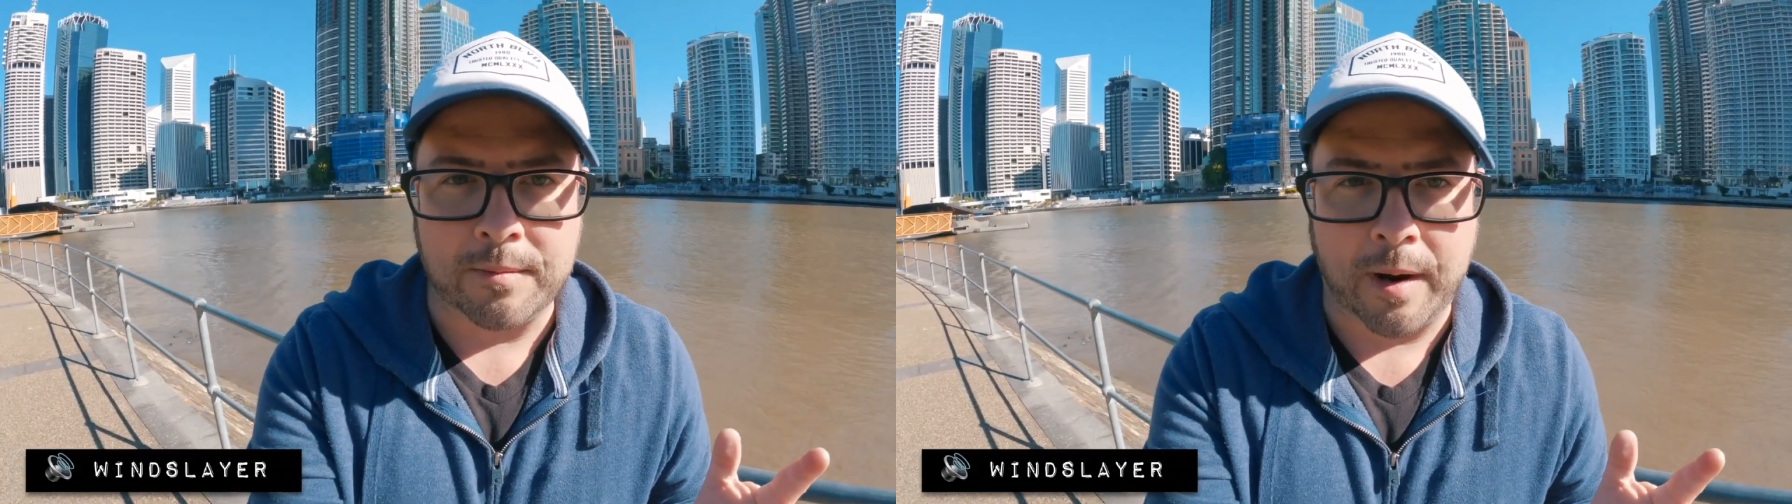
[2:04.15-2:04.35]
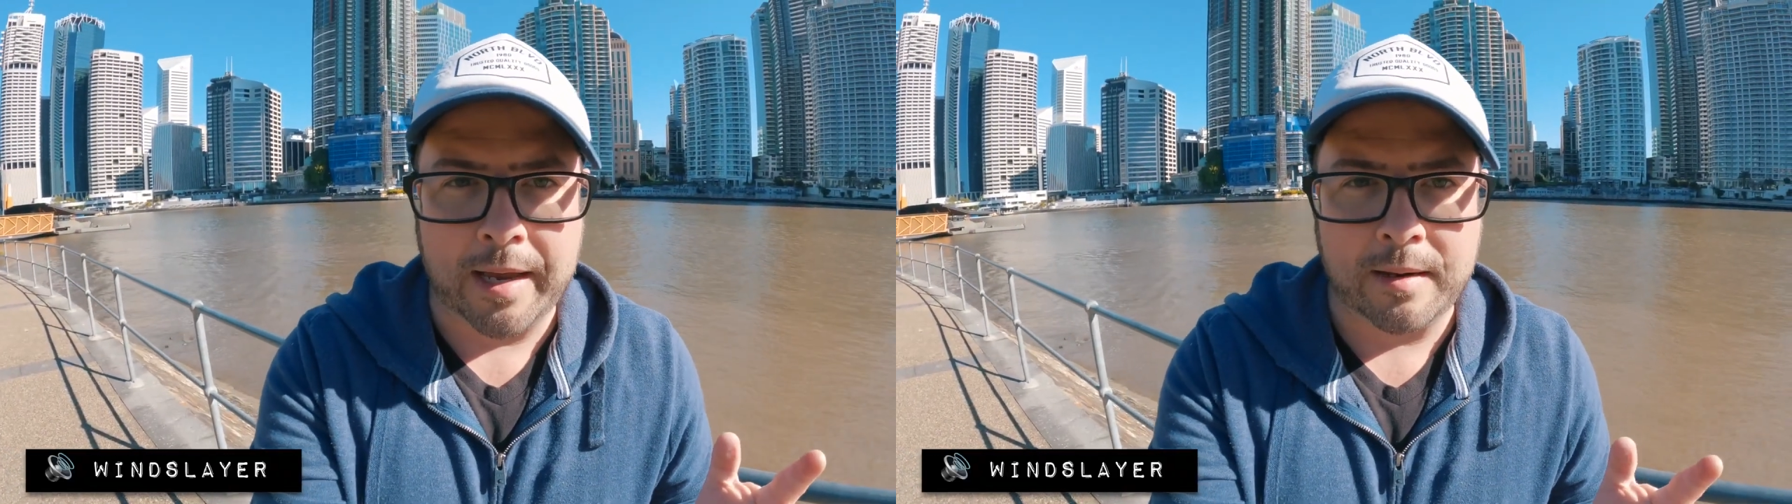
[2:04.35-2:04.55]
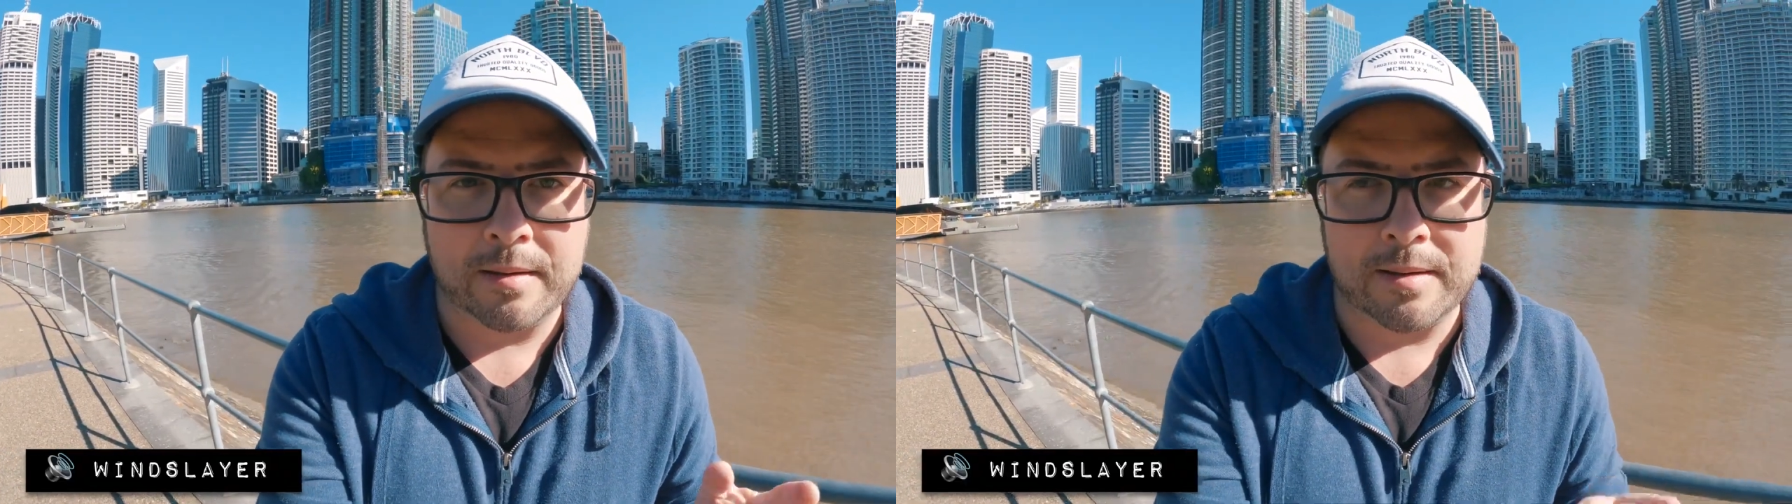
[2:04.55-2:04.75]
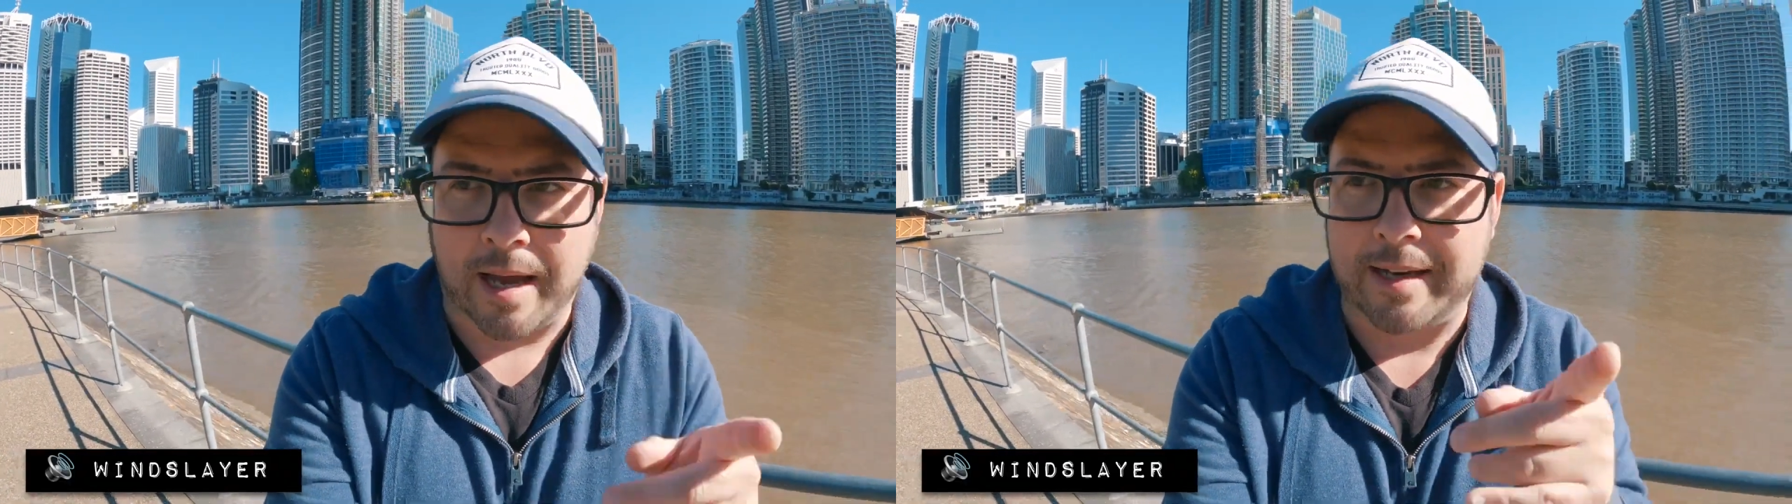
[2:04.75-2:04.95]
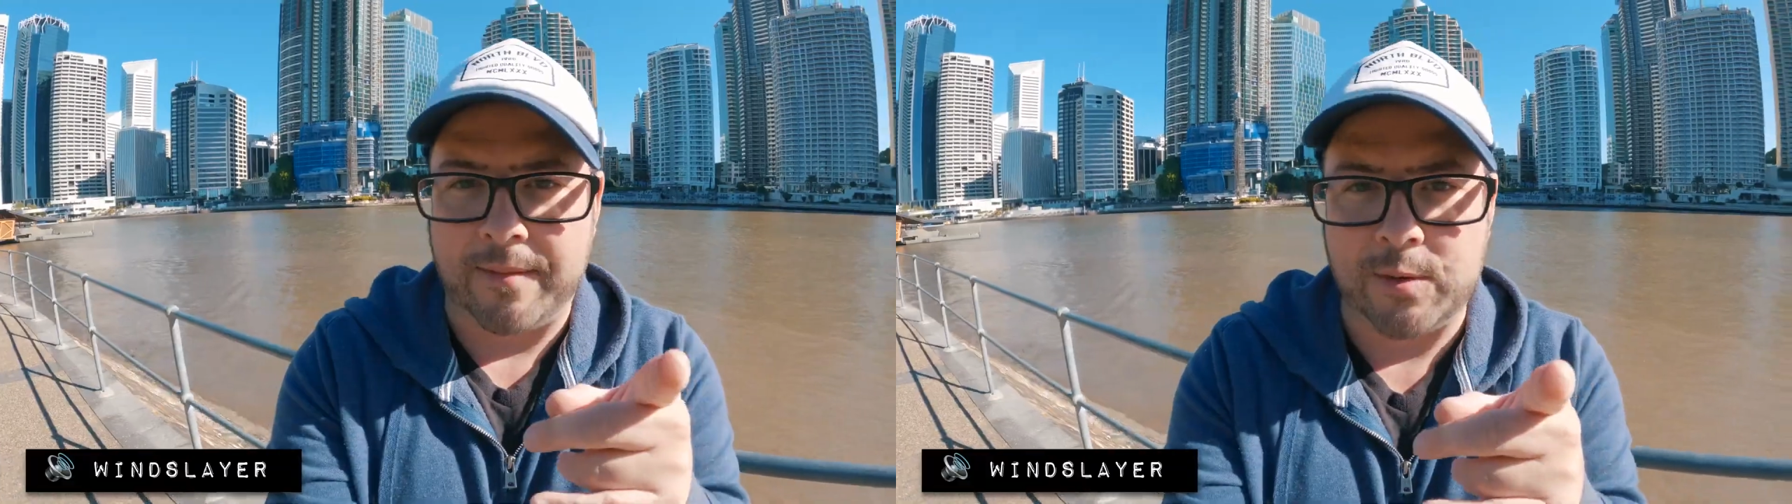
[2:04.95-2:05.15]
right?
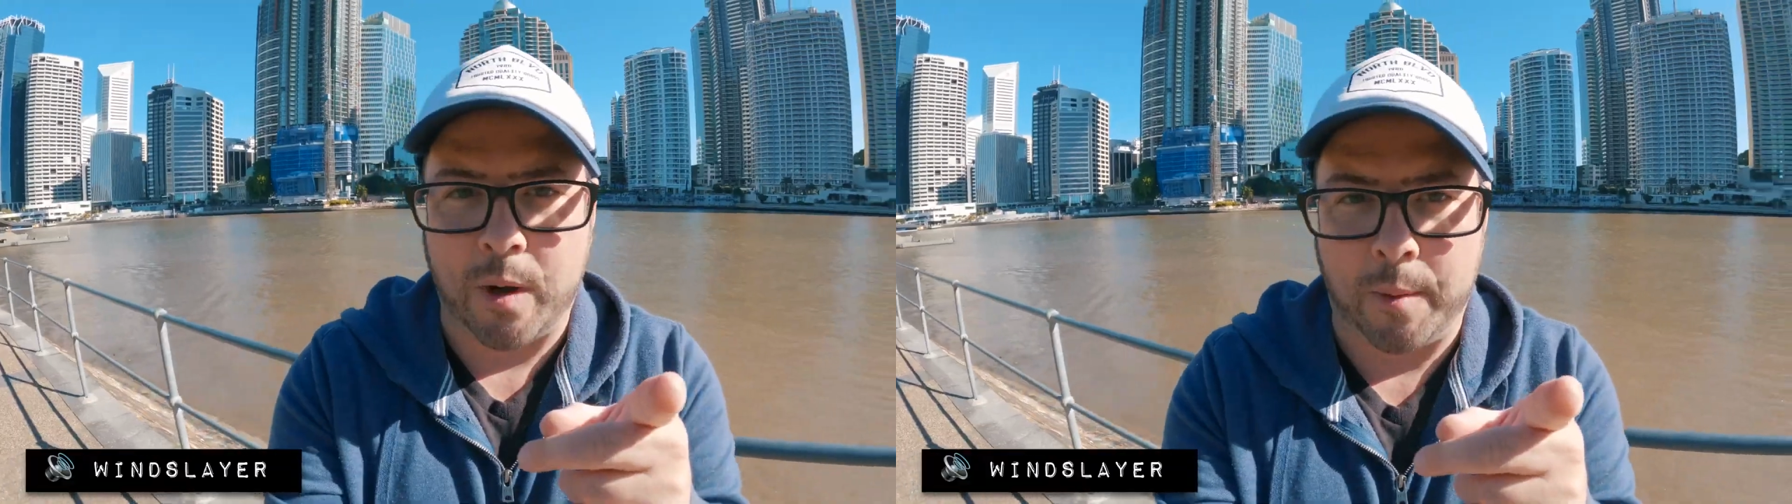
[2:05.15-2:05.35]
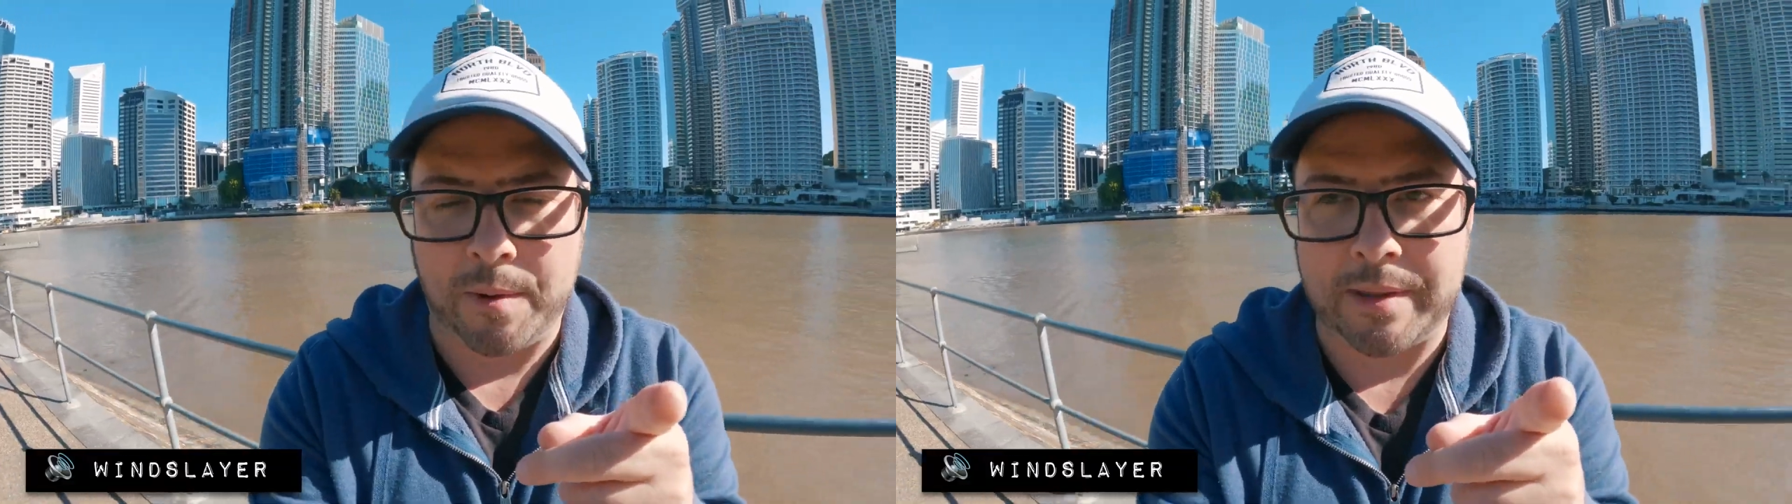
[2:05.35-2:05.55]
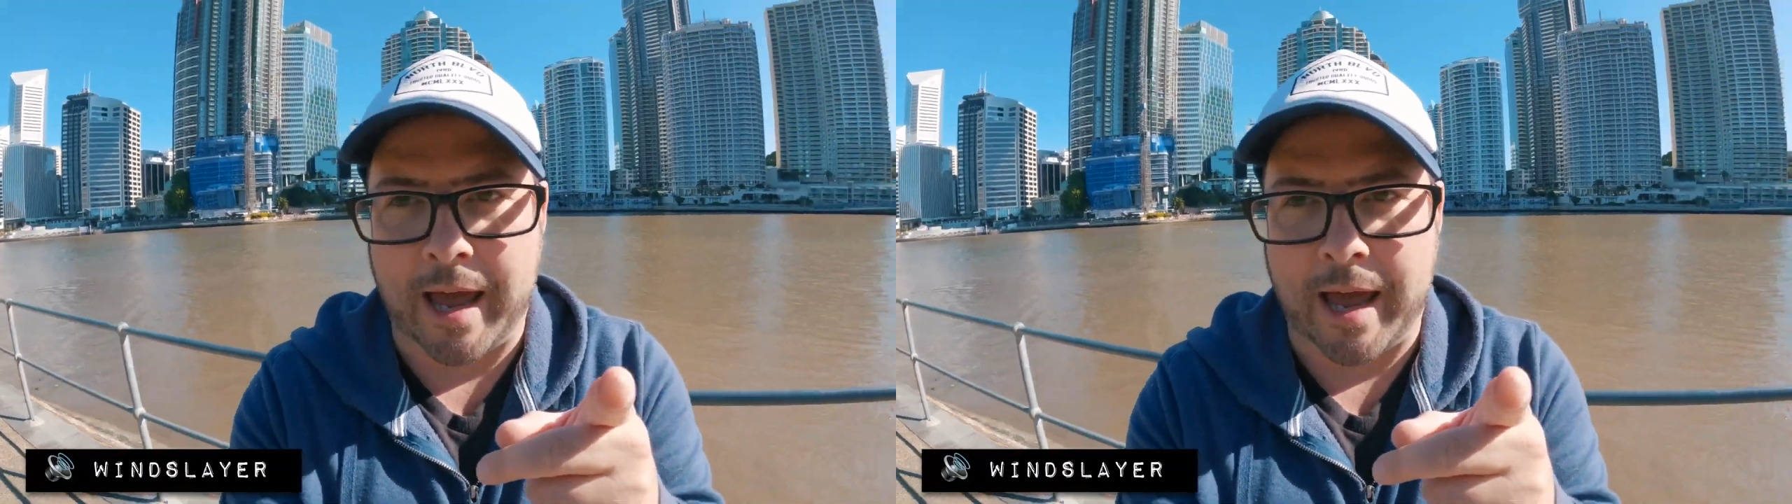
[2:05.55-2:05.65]
Scott Davies will help me with